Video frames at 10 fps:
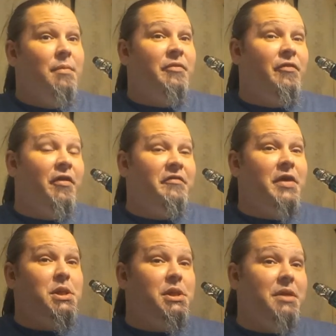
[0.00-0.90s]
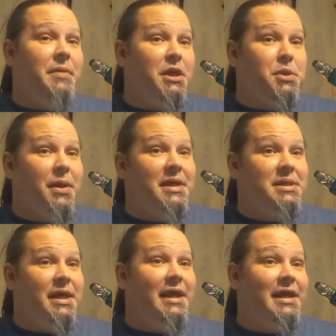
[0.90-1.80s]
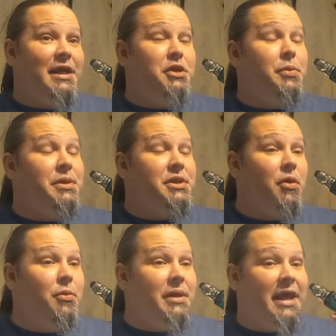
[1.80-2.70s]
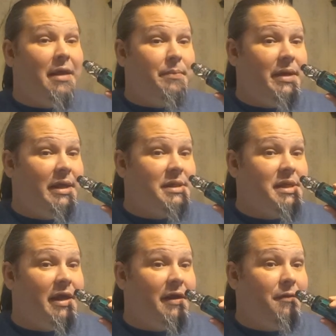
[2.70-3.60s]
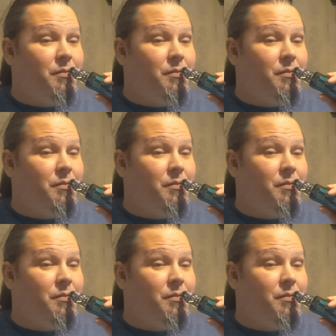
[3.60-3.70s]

before eventually being translated into its own campaign setting.